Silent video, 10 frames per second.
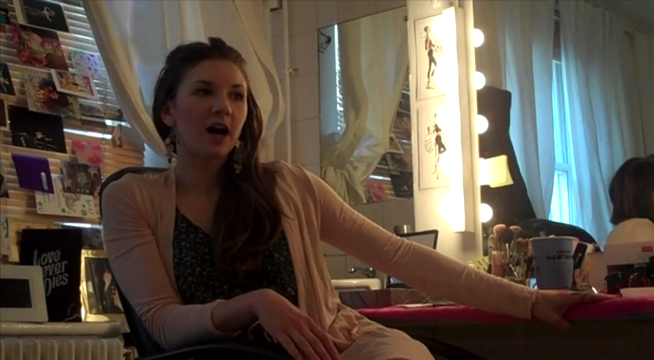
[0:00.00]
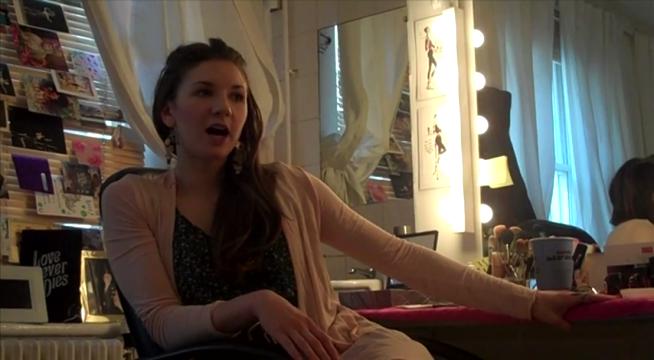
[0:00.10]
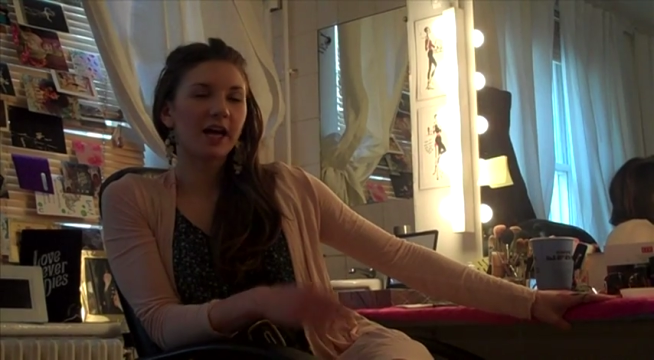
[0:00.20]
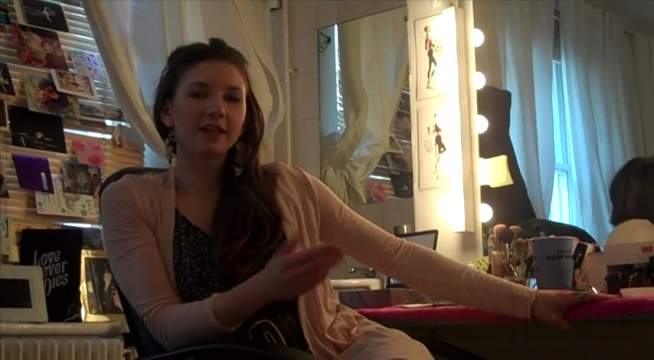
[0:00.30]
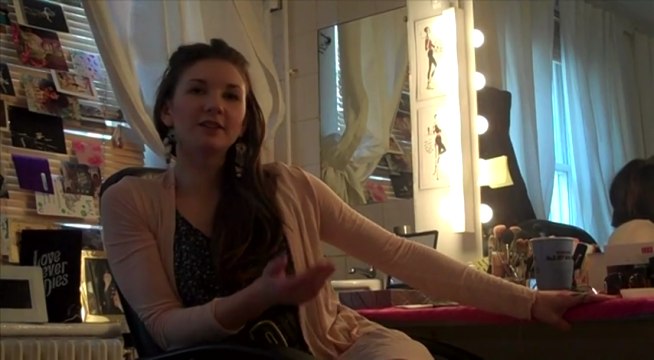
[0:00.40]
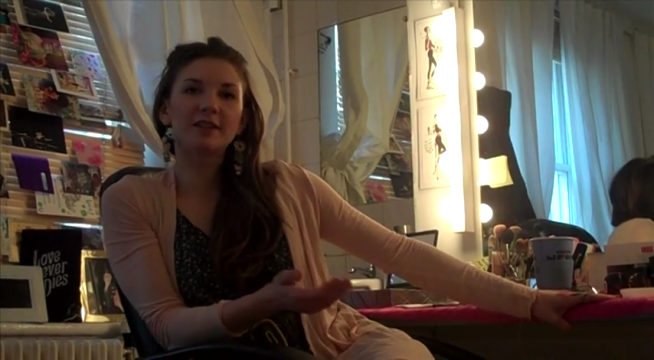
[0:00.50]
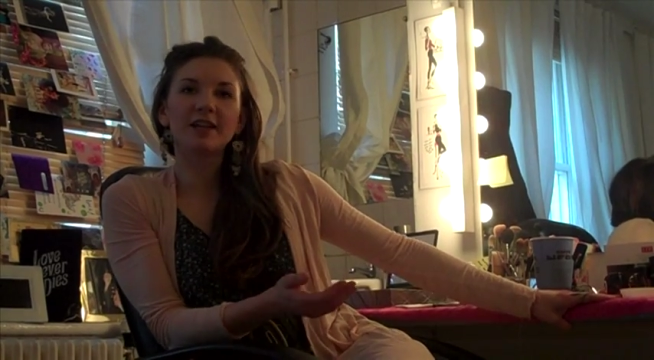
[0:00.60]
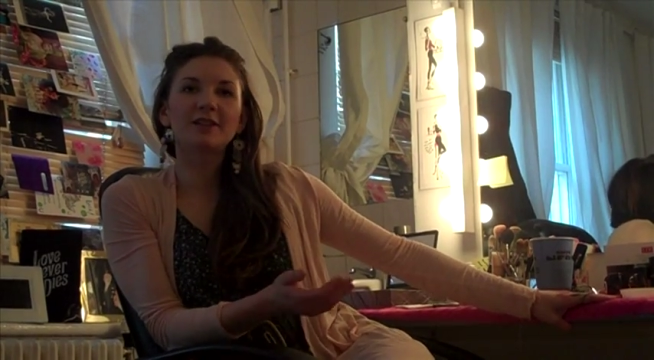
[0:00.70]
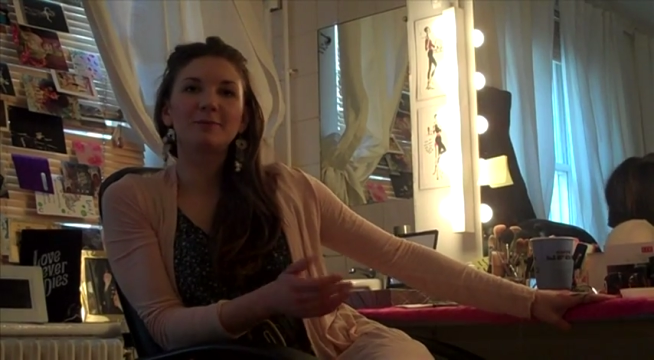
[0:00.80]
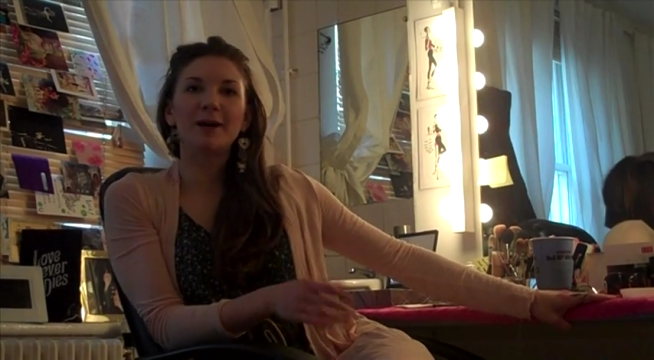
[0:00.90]
I had
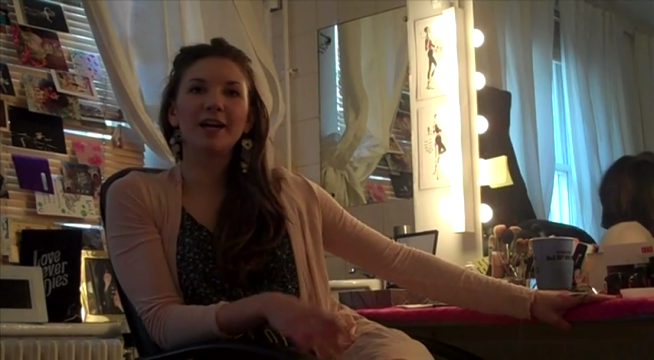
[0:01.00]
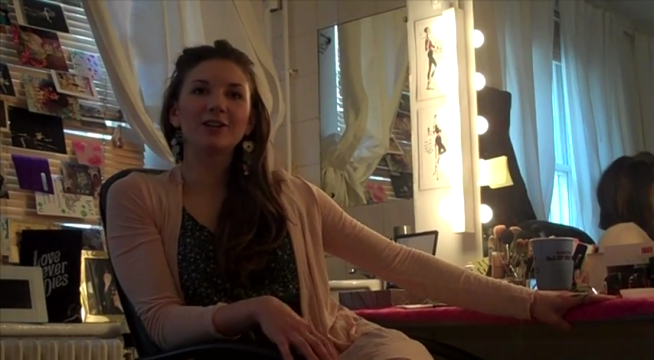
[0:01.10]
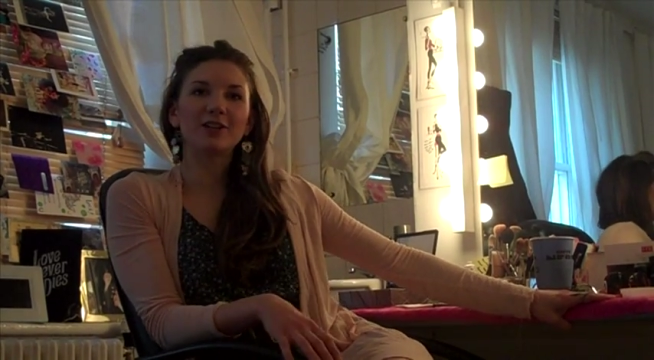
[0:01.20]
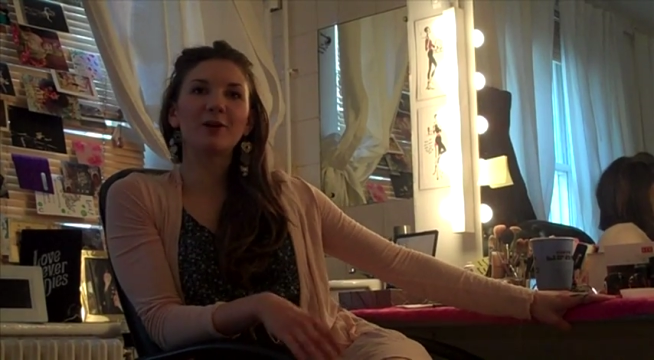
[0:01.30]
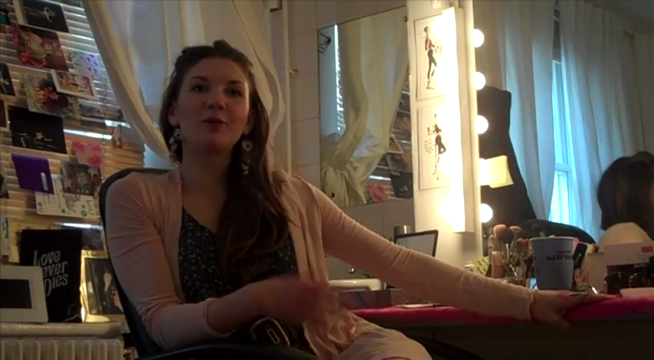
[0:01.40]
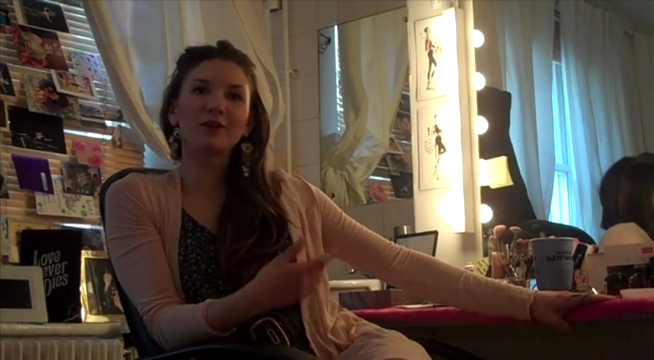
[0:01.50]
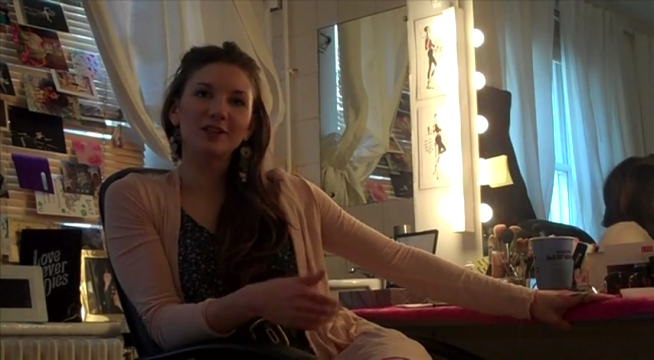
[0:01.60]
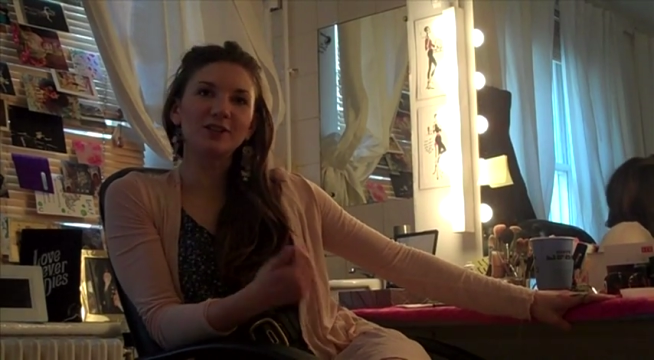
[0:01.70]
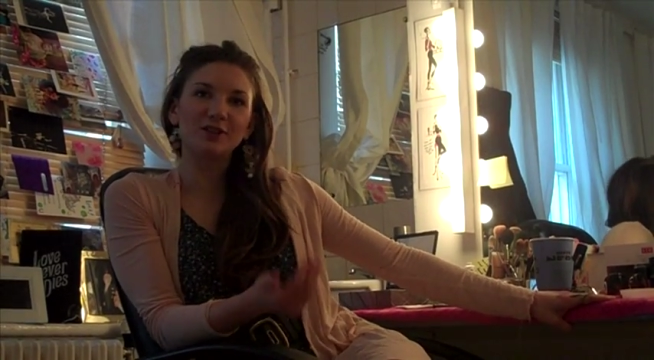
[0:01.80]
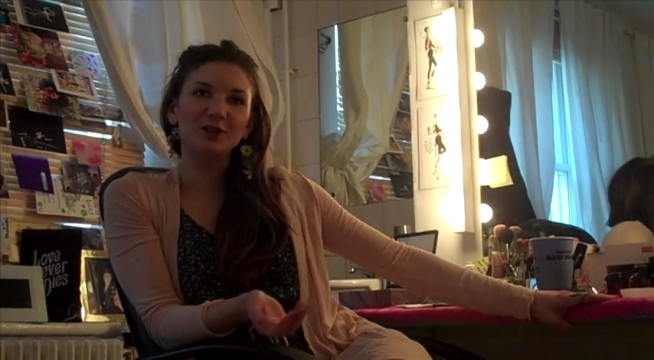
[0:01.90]
said to my agent I
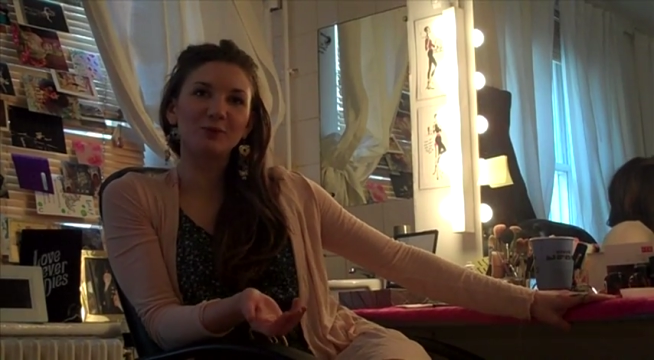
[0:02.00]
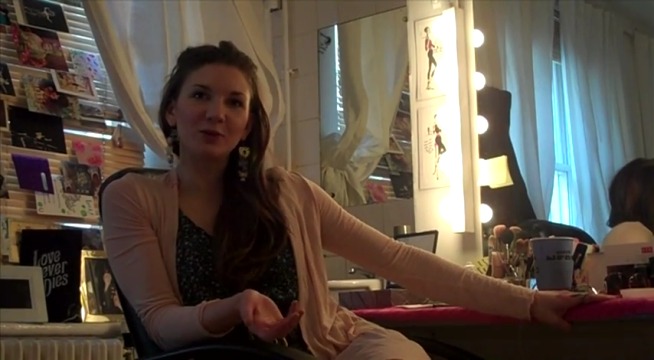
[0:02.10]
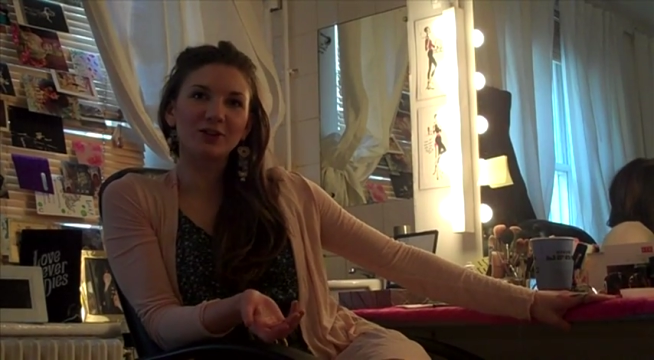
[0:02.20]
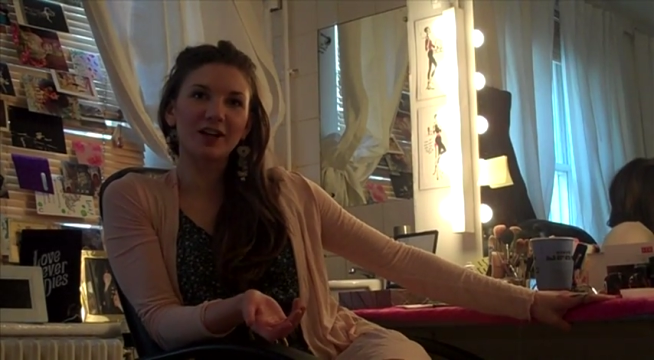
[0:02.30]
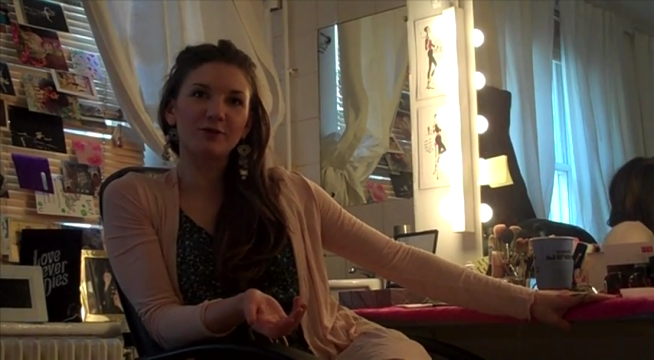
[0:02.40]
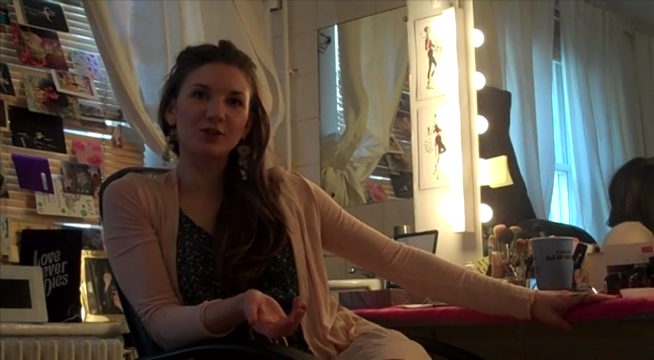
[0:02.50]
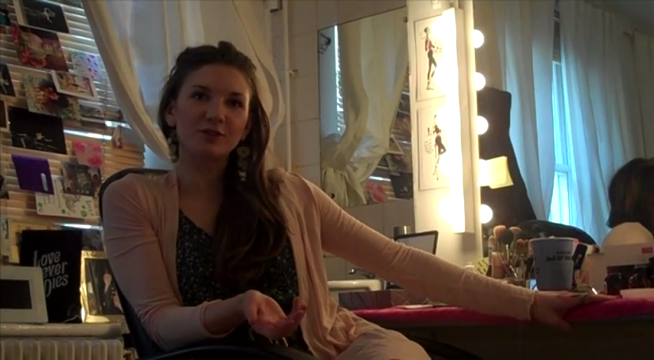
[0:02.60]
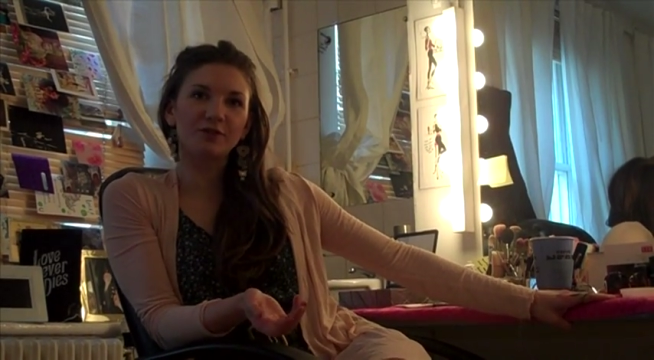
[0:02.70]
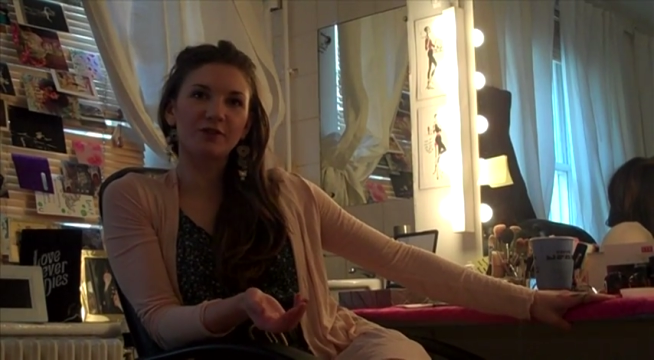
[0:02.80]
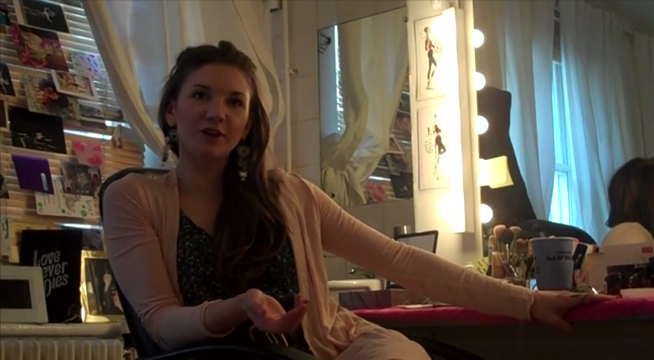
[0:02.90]
wanted to do more television
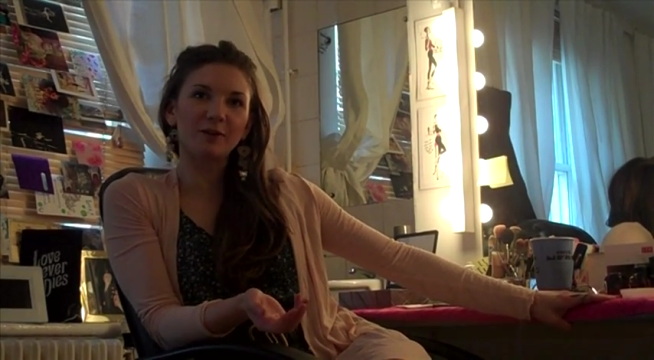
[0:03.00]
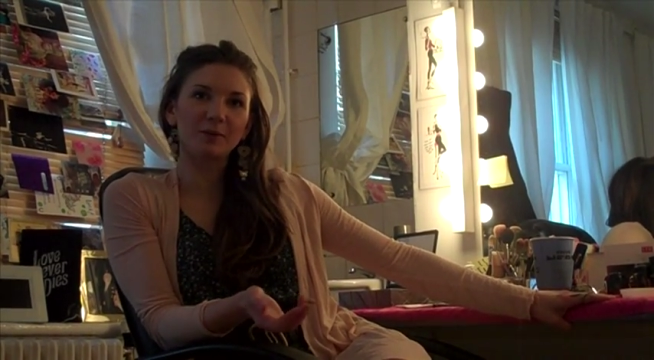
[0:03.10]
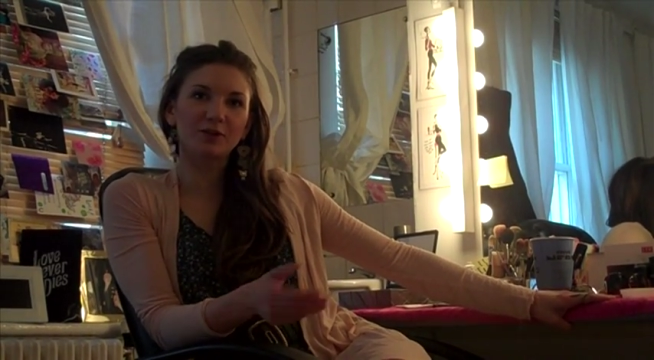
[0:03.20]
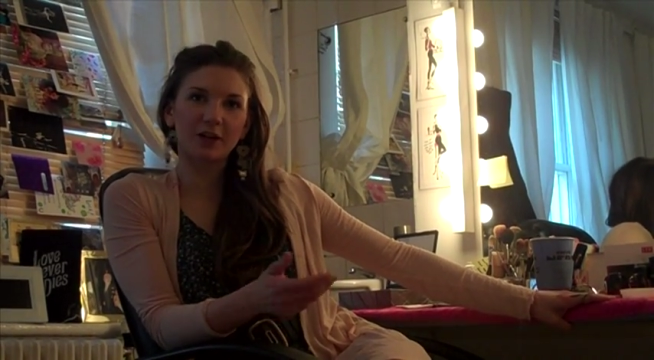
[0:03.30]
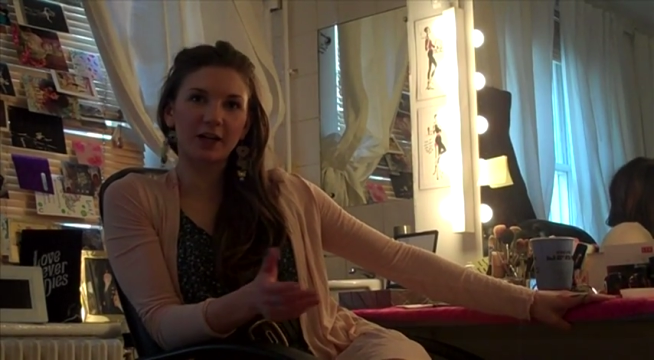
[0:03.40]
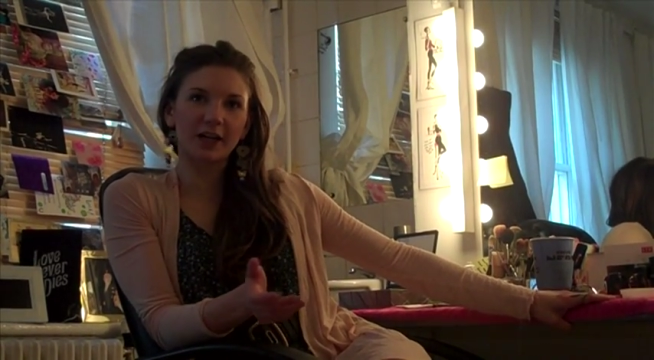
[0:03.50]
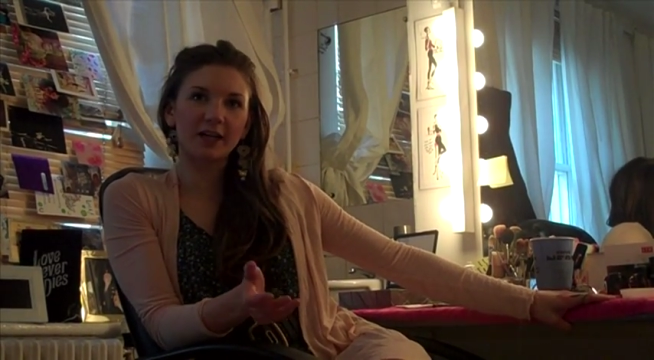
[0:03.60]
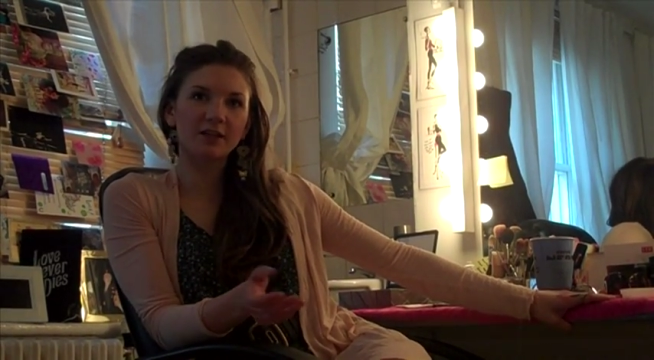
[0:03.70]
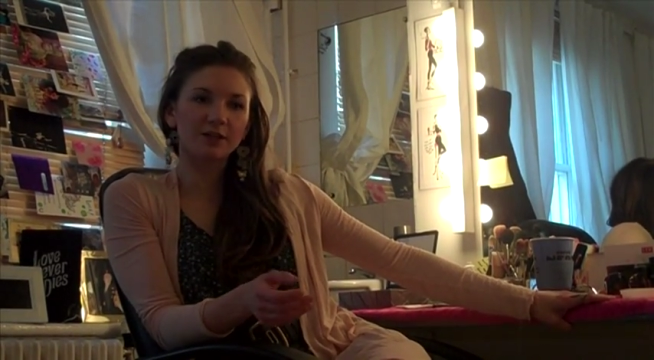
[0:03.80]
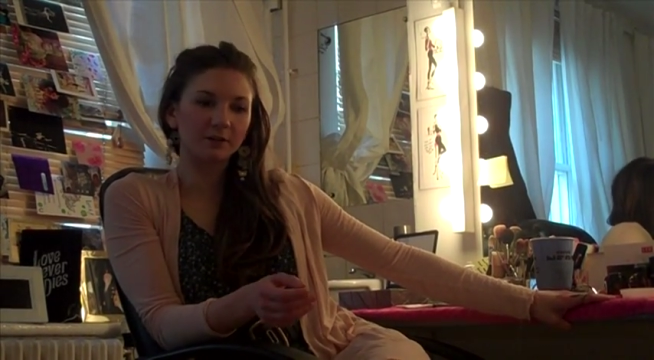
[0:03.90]
and film and try and get
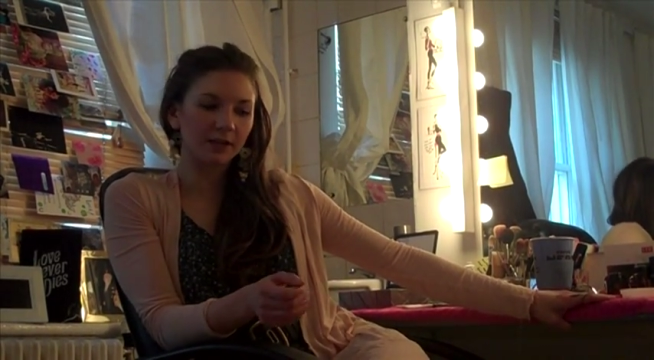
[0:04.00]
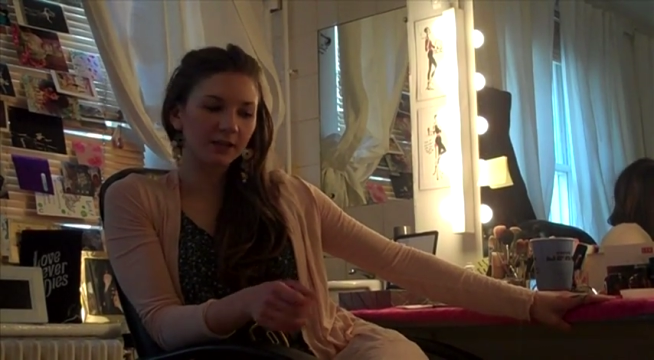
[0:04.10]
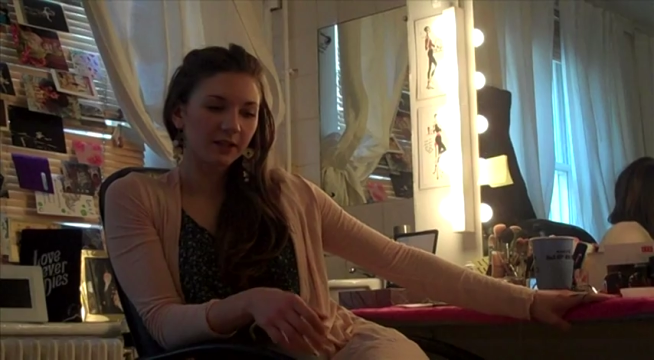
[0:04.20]
into it,